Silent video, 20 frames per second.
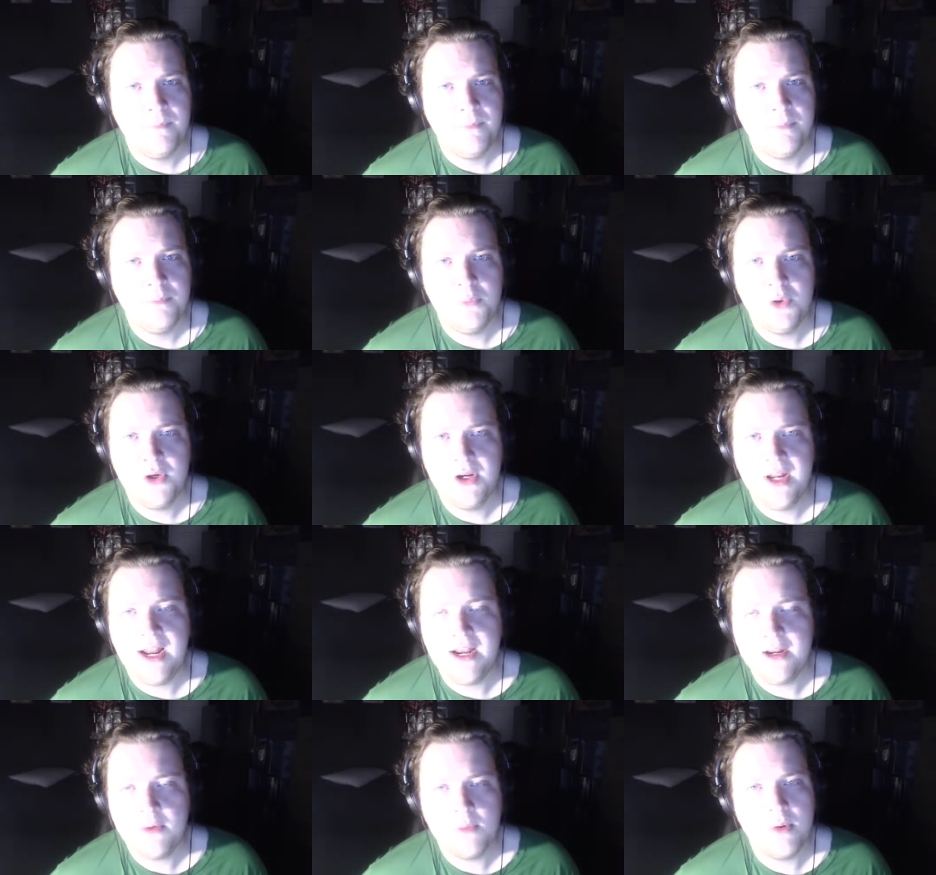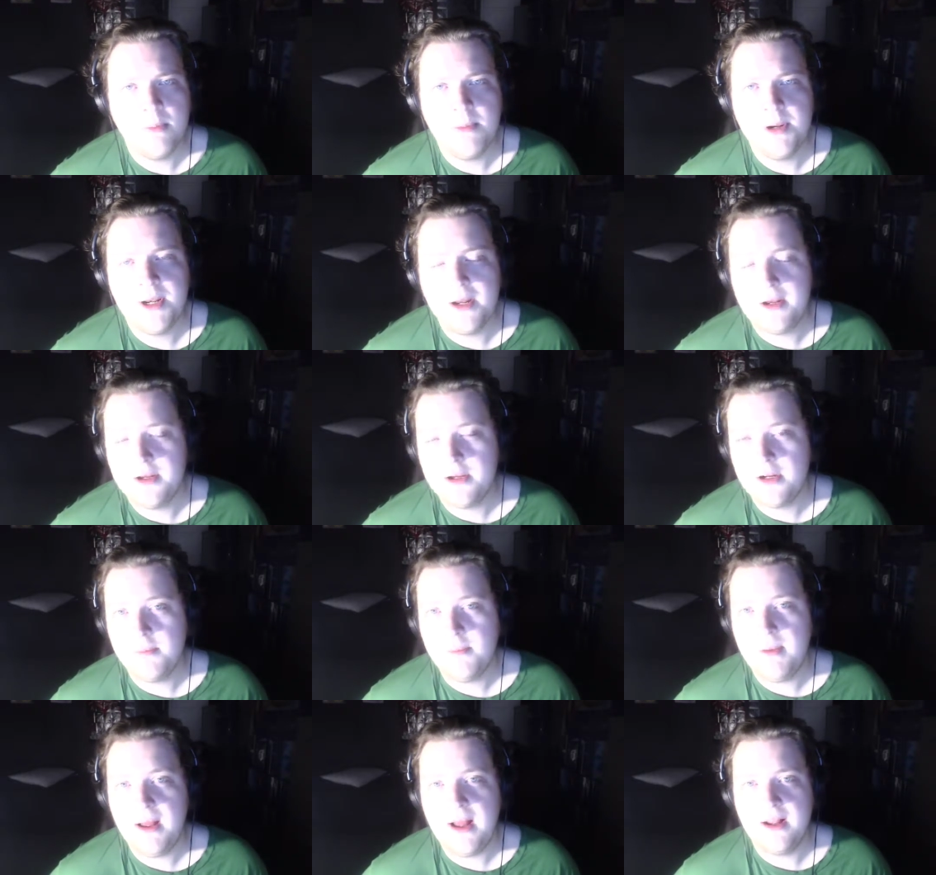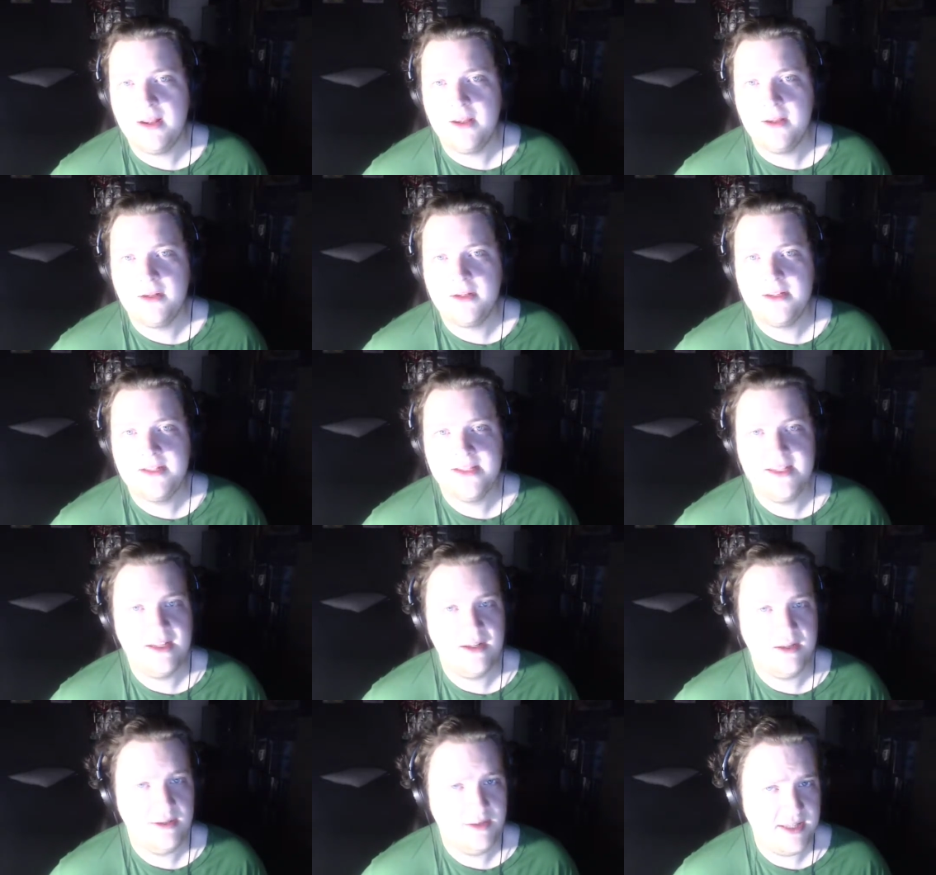put it anywhere but not in your pocket, because
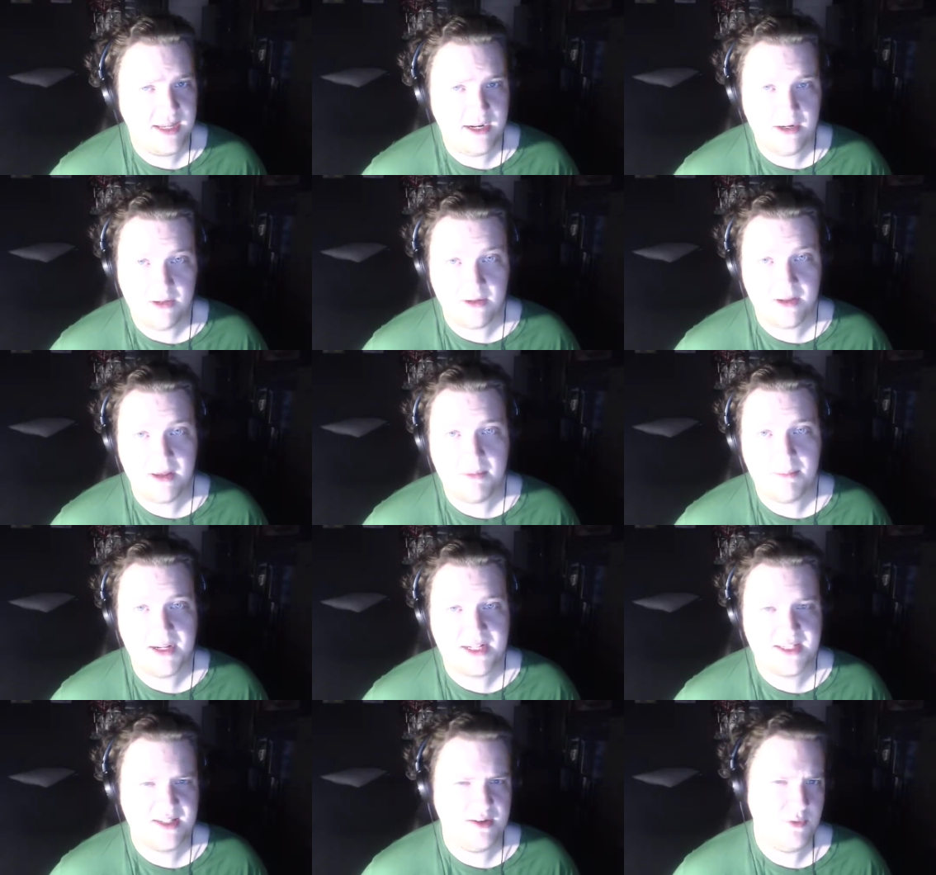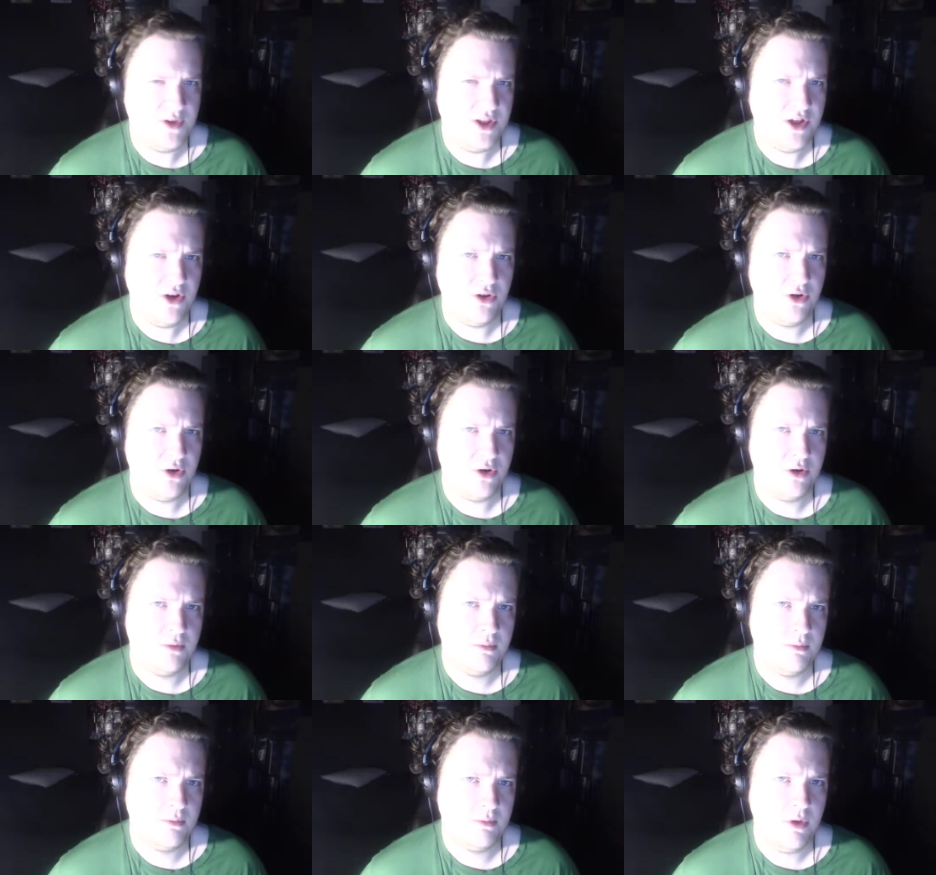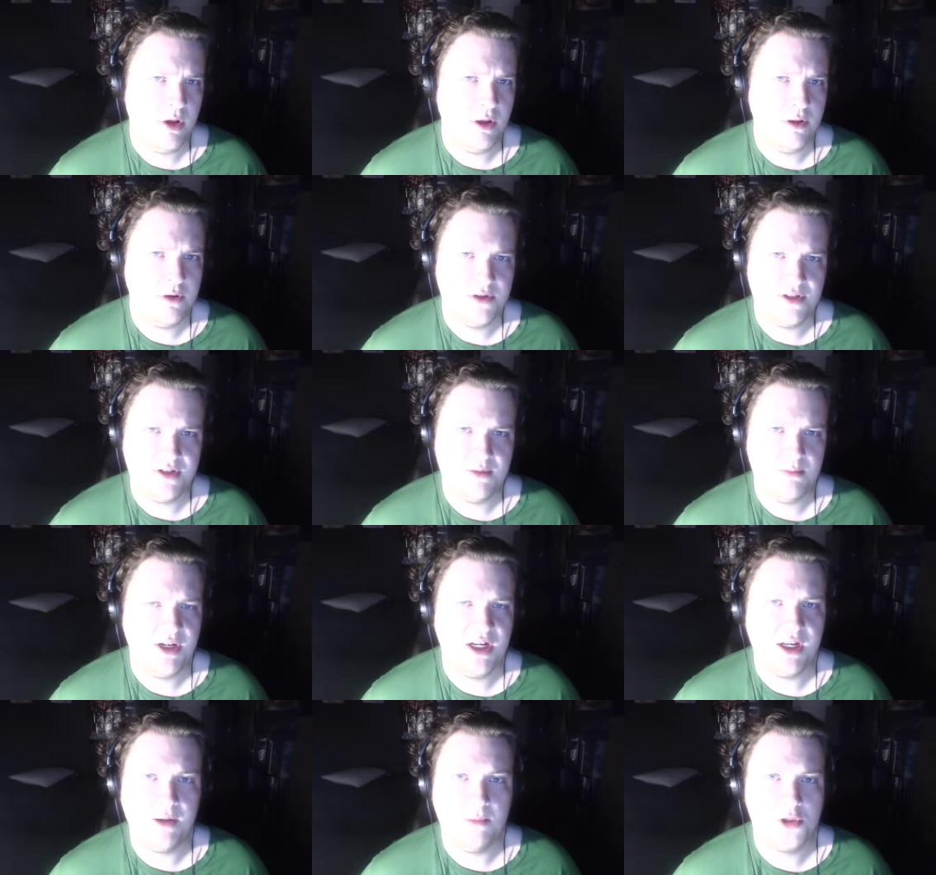then then it'll get mixed in with the other others and
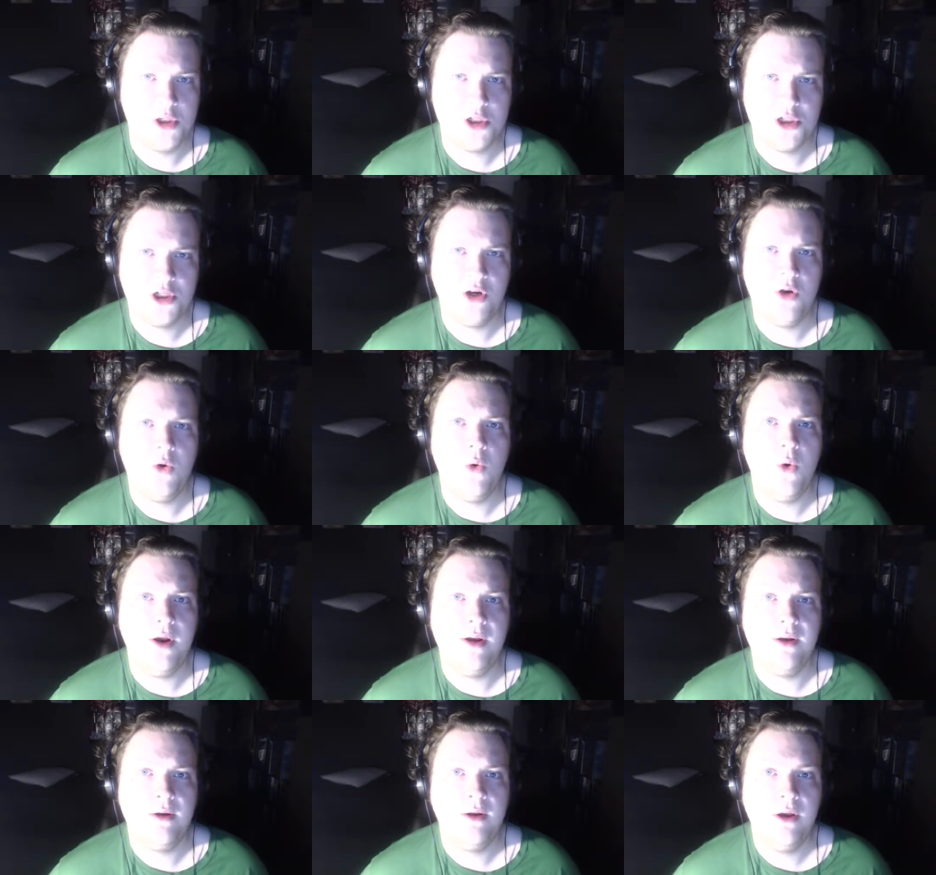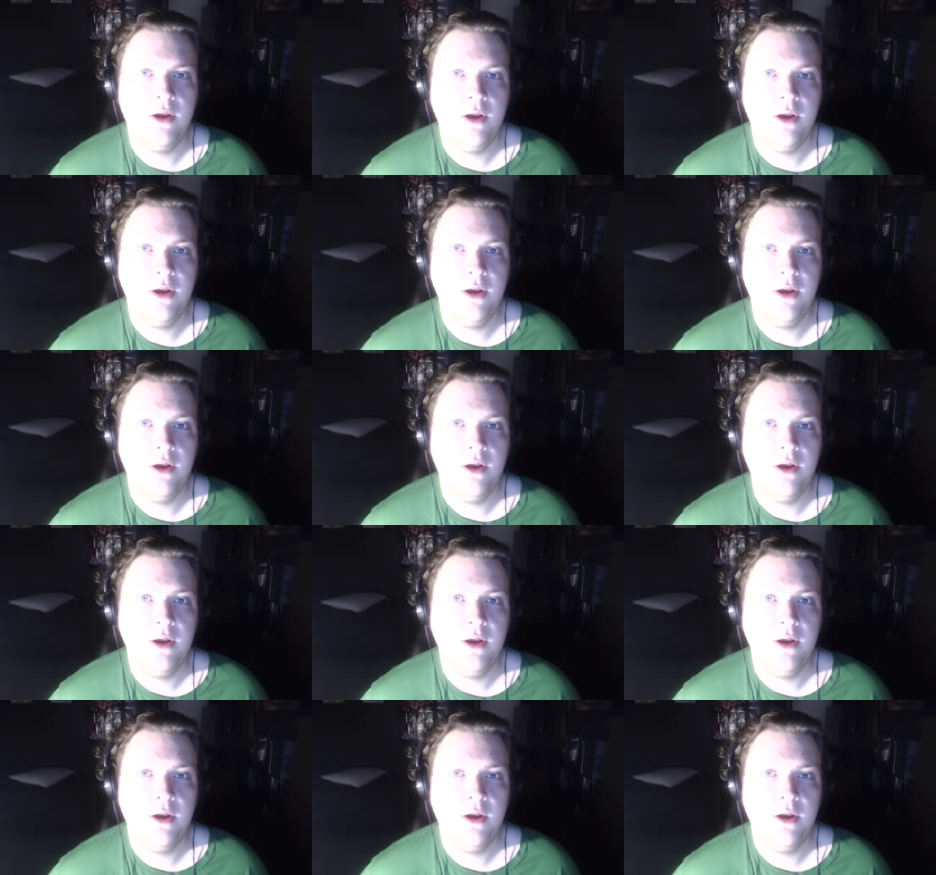become just a coin,